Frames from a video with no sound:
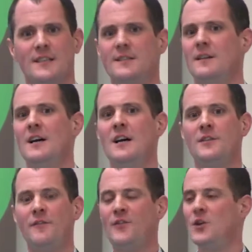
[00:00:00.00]
that
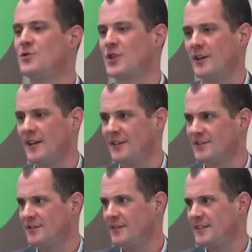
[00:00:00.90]
the future
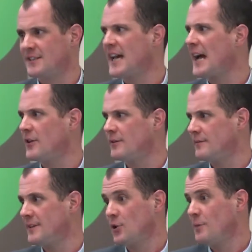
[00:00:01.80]
is talent.
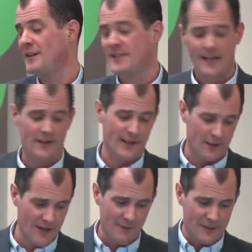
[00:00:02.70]
It's all about talent, and
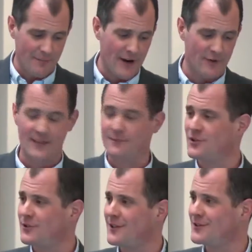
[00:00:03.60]
I'll come on to Paradigm
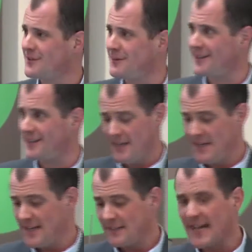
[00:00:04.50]
Studios in a minute.
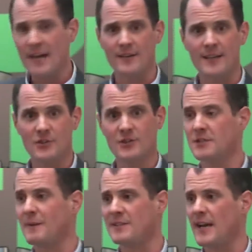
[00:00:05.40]
Talent, it's not
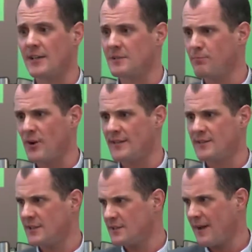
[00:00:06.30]
just about talent, it's
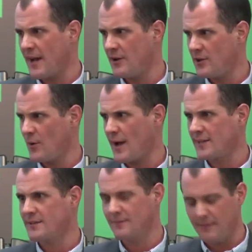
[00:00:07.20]
brands. It's about how you
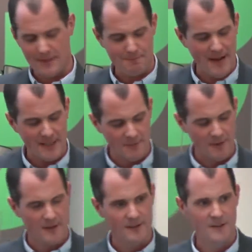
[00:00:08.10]

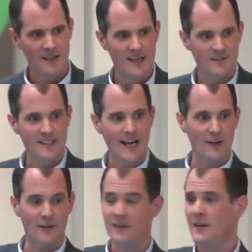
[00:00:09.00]
maximize the
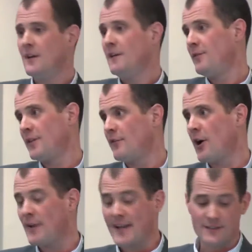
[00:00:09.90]
talent for their
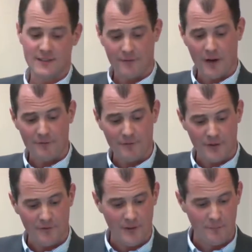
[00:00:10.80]
own ends and
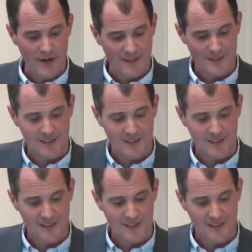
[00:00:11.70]
for the brand's